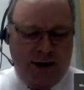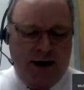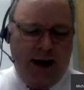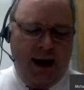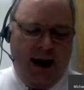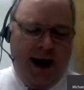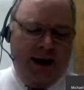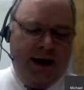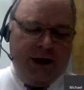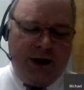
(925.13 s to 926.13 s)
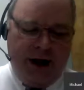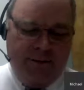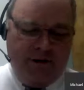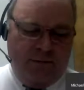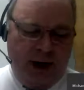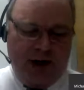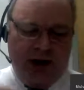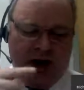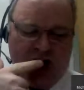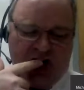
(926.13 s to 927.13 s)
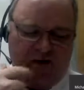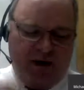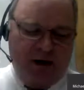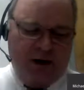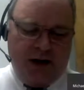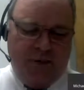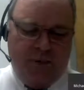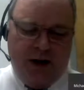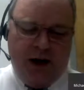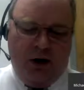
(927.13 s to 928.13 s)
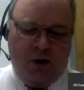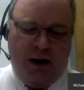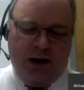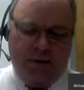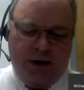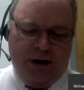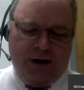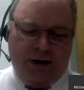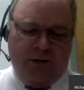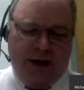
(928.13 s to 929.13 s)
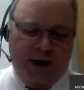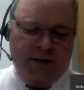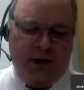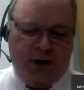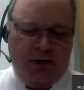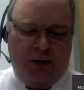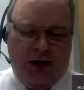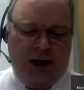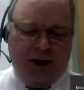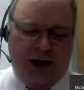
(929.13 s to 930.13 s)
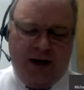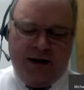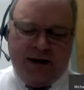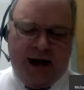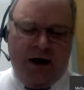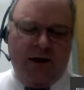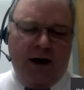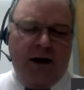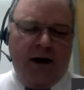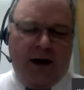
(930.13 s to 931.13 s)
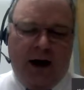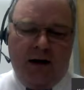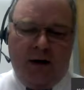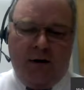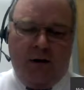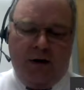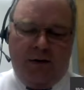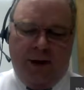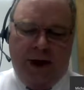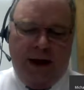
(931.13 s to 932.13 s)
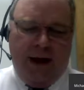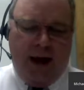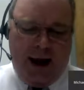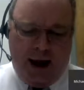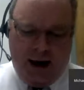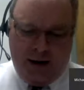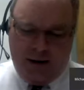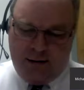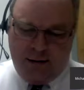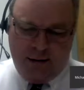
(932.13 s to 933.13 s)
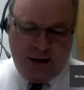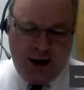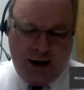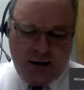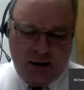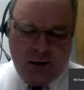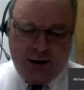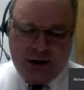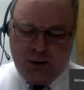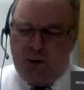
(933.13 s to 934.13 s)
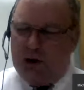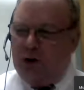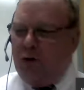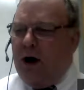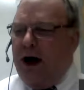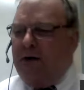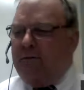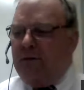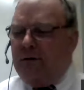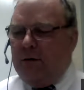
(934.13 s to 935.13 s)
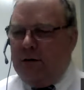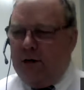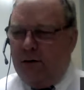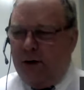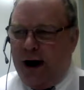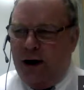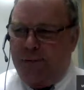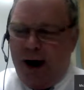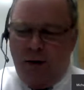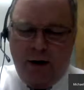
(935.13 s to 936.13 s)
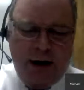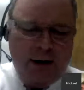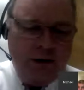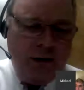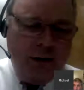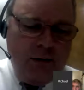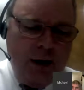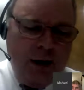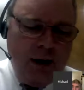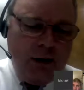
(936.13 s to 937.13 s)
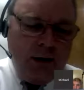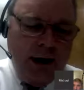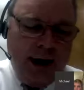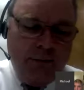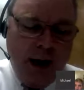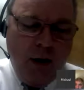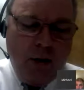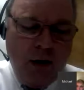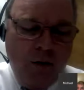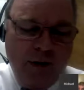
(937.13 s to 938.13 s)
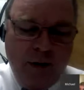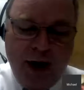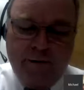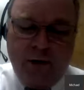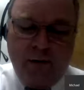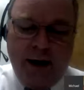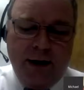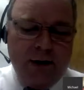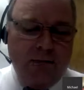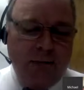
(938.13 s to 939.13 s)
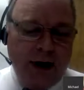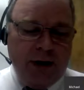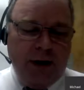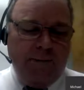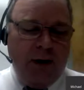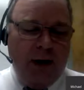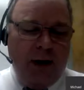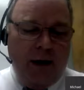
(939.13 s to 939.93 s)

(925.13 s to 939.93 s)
Ptolemy, and he shall have dominion, and his dominion shall be a great dominion. So these are the two kings, king of the south, king of the north, and the king of the north is the one who will gain power and gain power over him, have a great dominion.